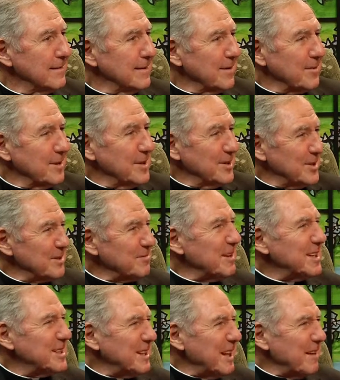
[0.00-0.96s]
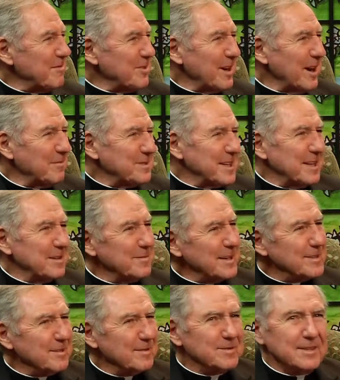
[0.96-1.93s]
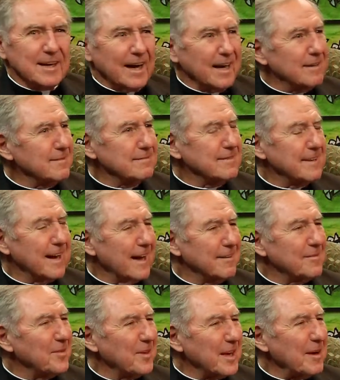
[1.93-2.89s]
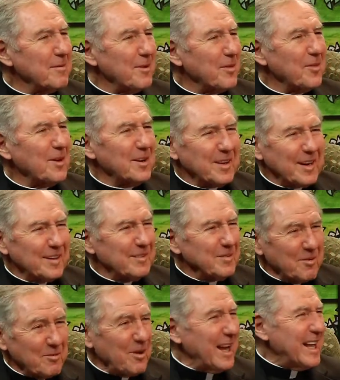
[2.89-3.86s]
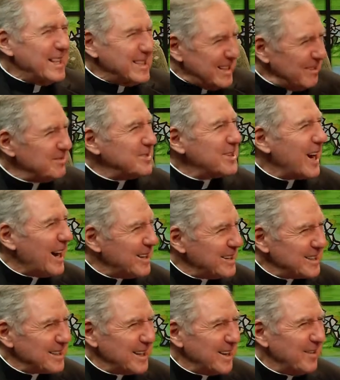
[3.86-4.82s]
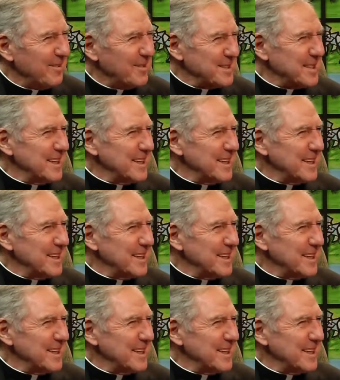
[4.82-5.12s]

Like when you just mentioned that, Maria, I'm saying to myself, gee, I don't think I would have thought that if it rained, some child is going to all of a